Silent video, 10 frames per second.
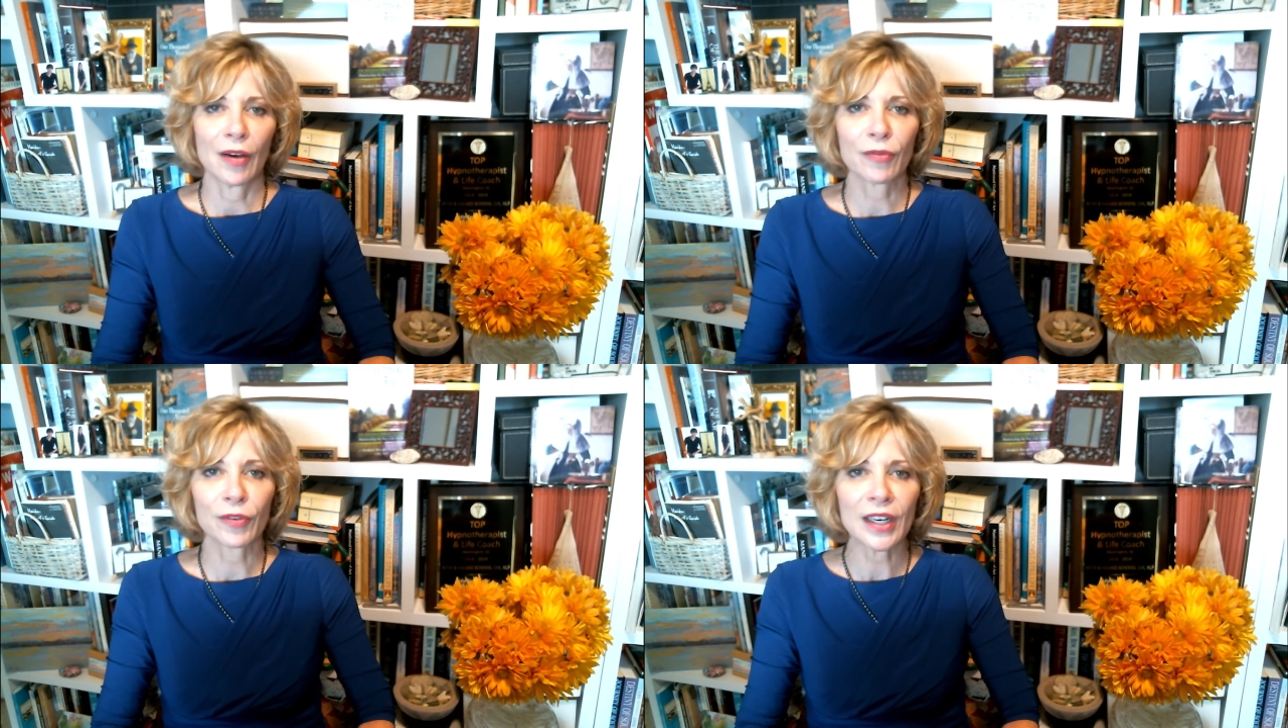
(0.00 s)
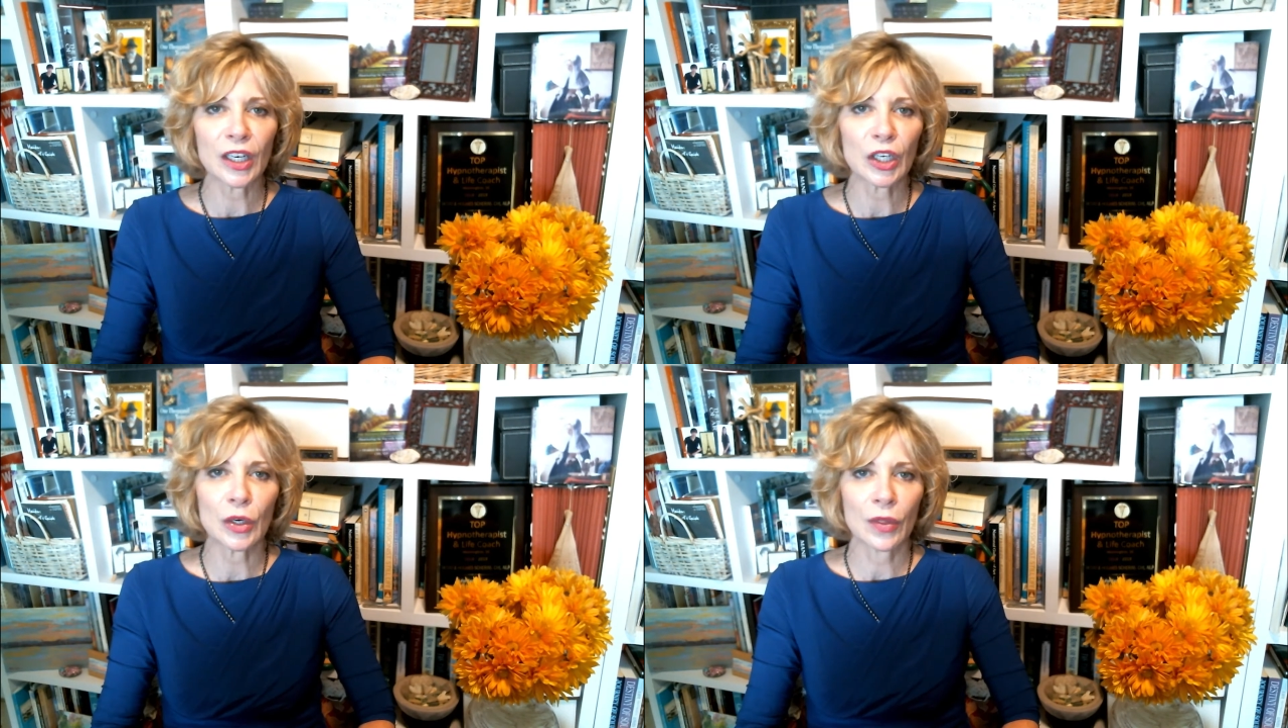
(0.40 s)

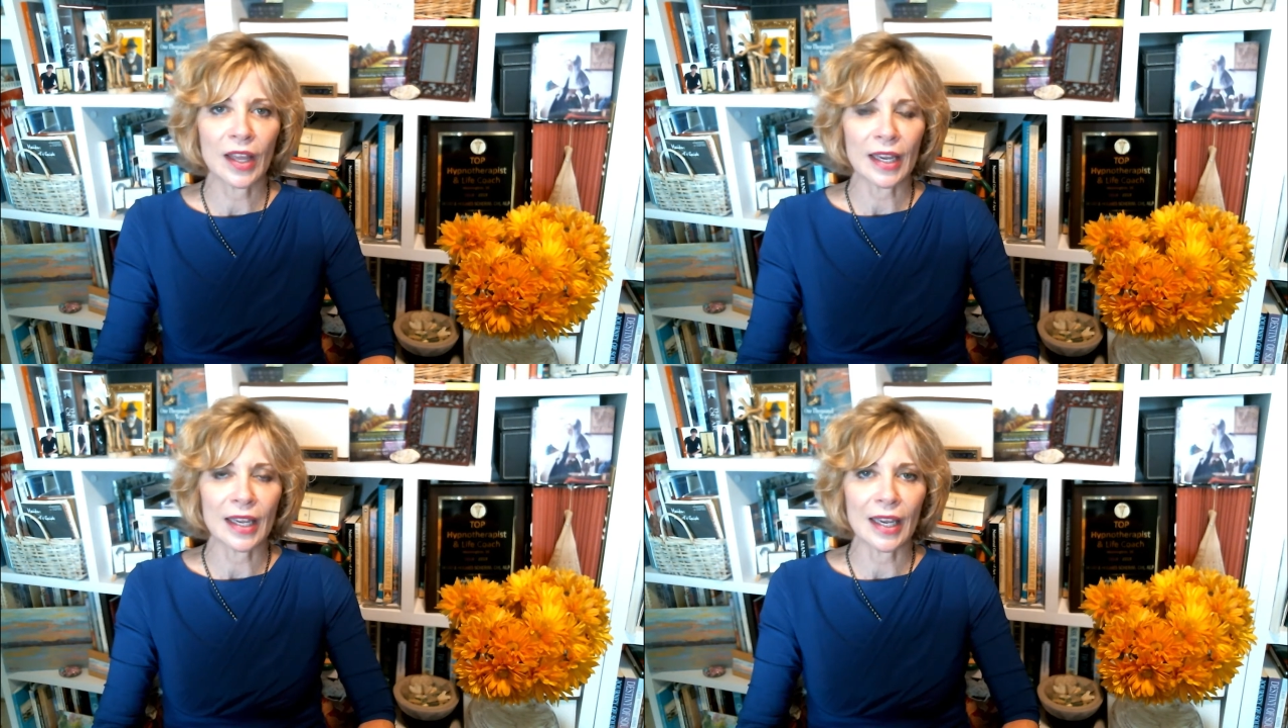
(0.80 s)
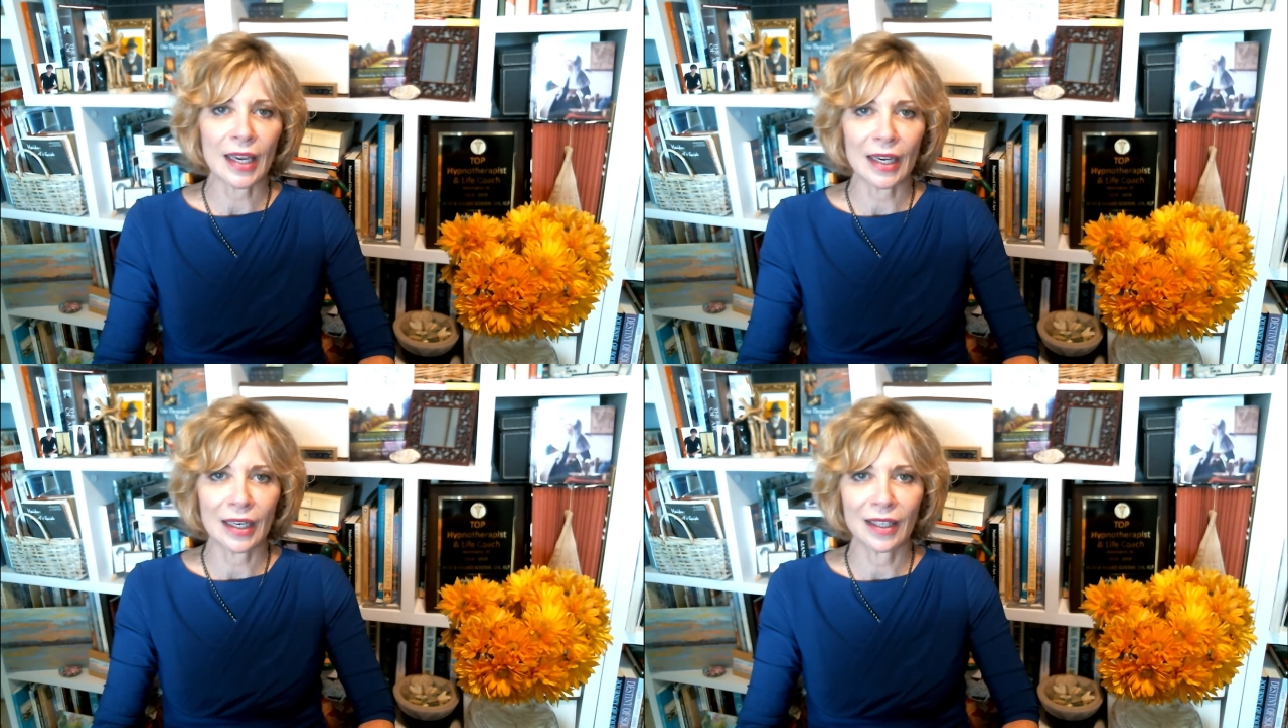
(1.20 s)
freer
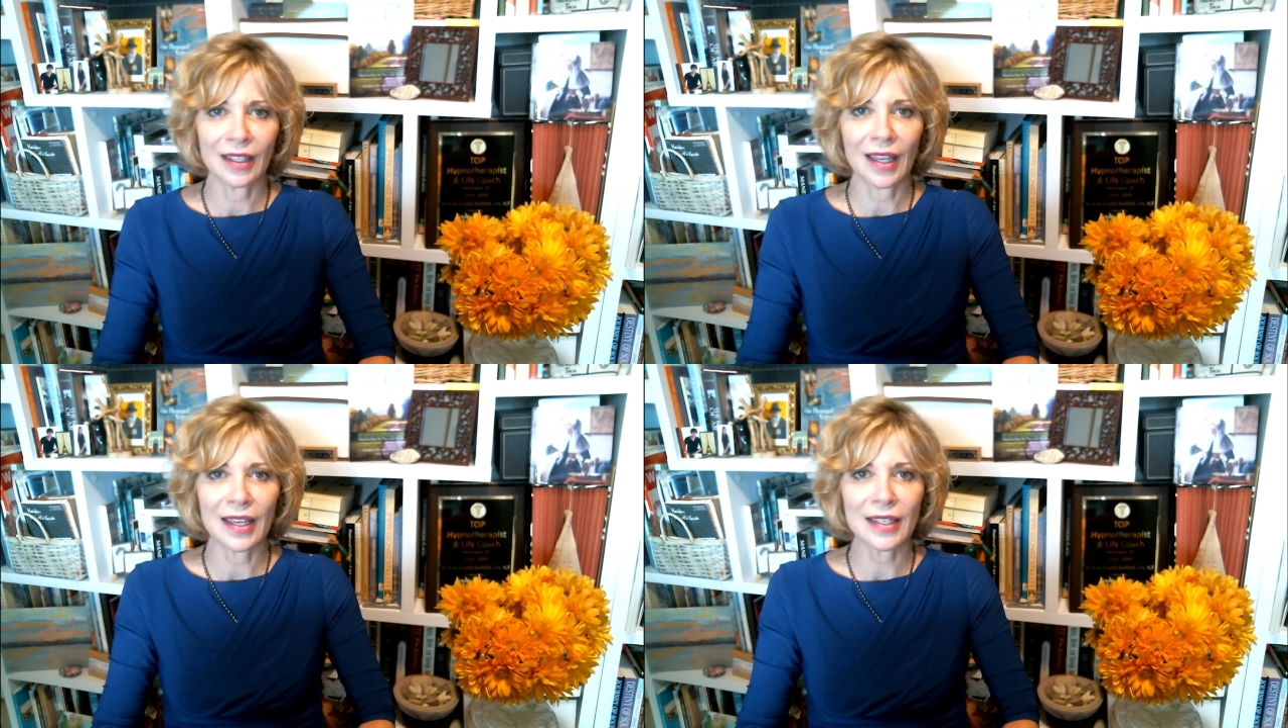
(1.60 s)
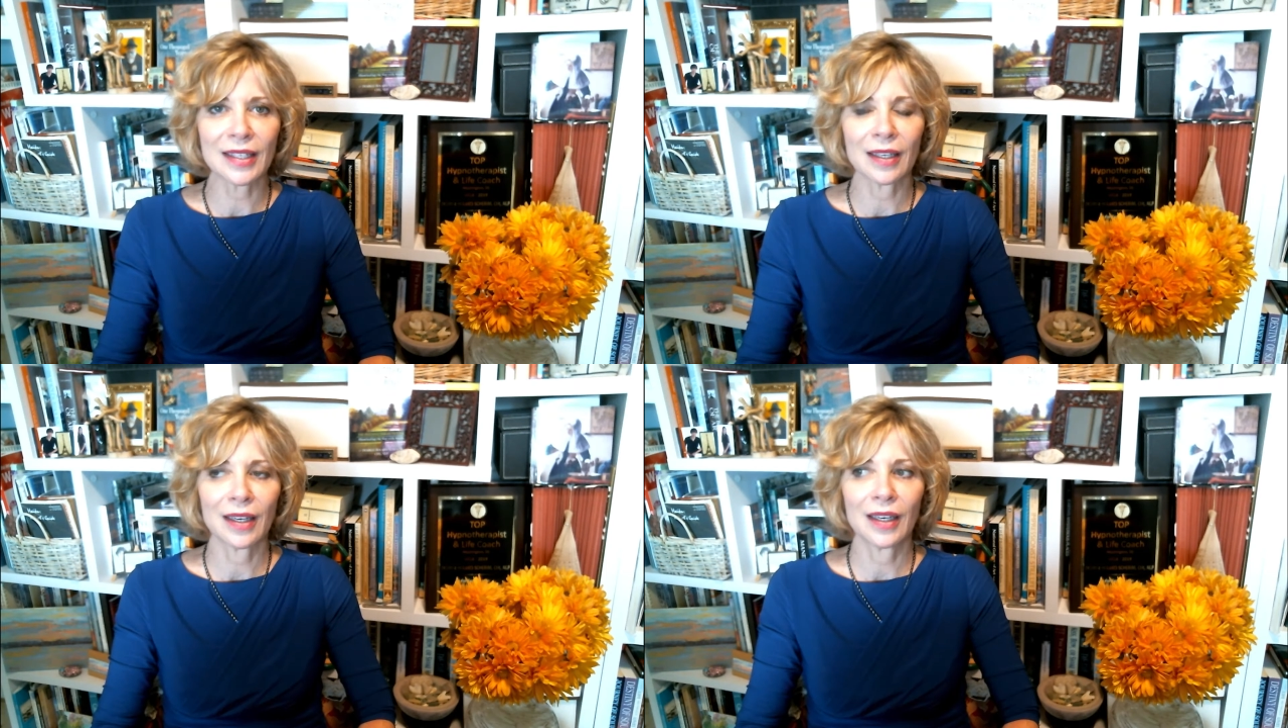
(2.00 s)
thinking, less